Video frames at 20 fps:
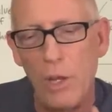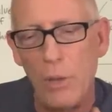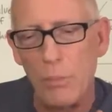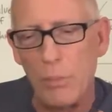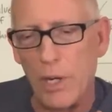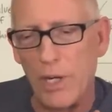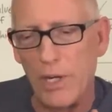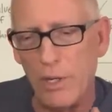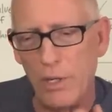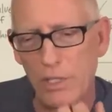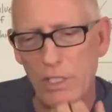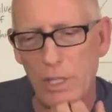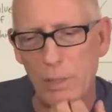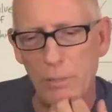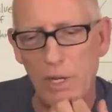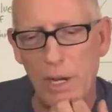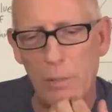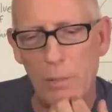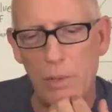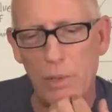But here are some
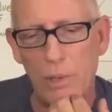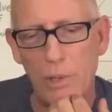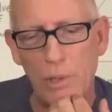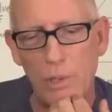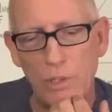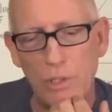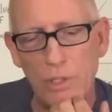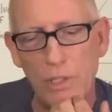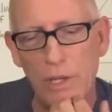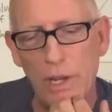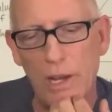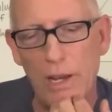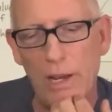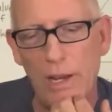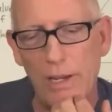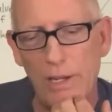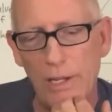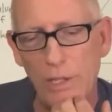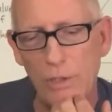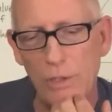numbers. Uh,
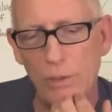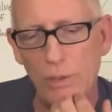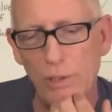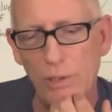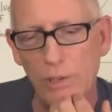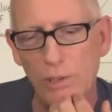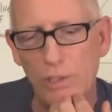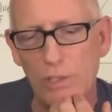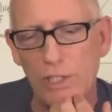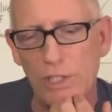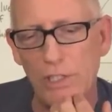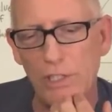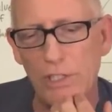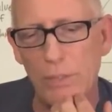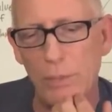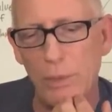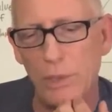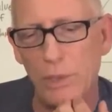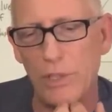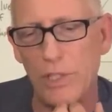Israel says the
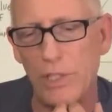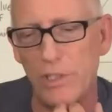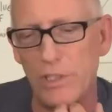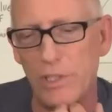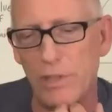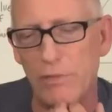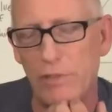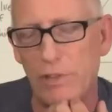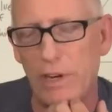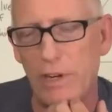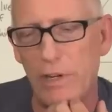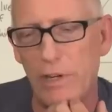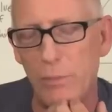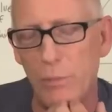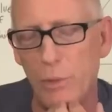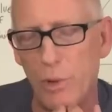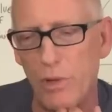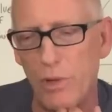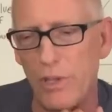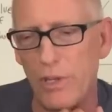militants have fired
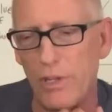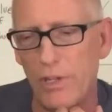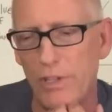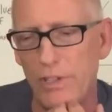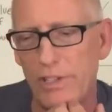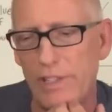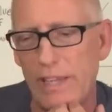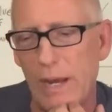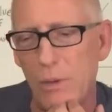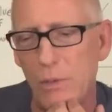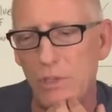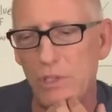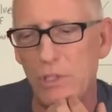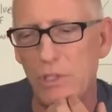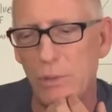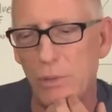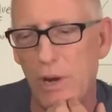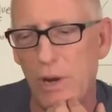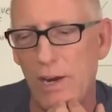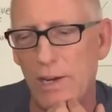more than a
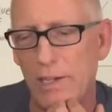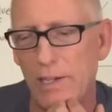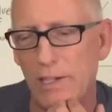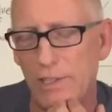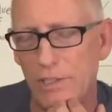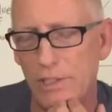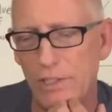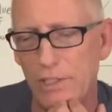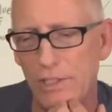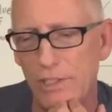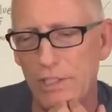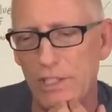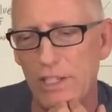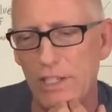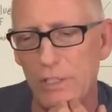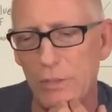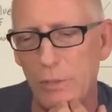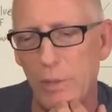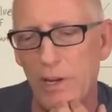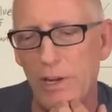thousand rockets
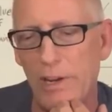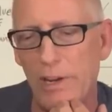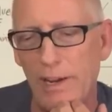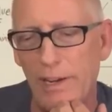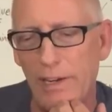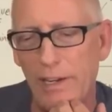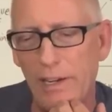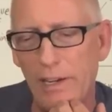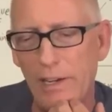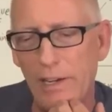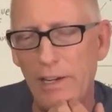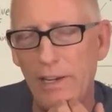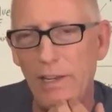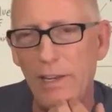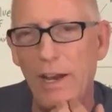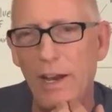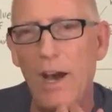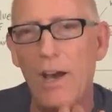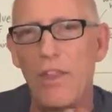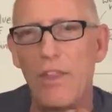since Monday
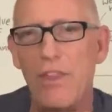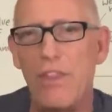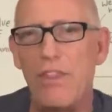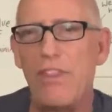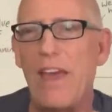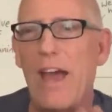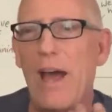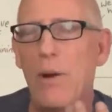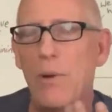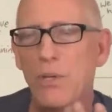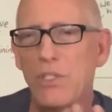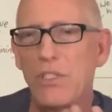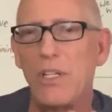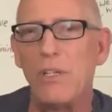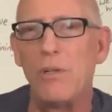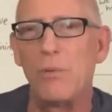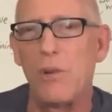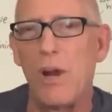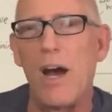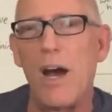a
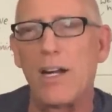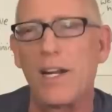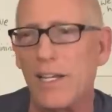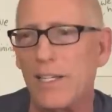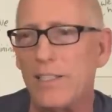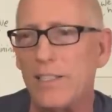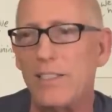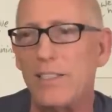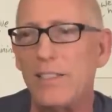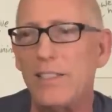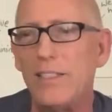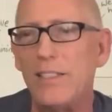thousand rockets?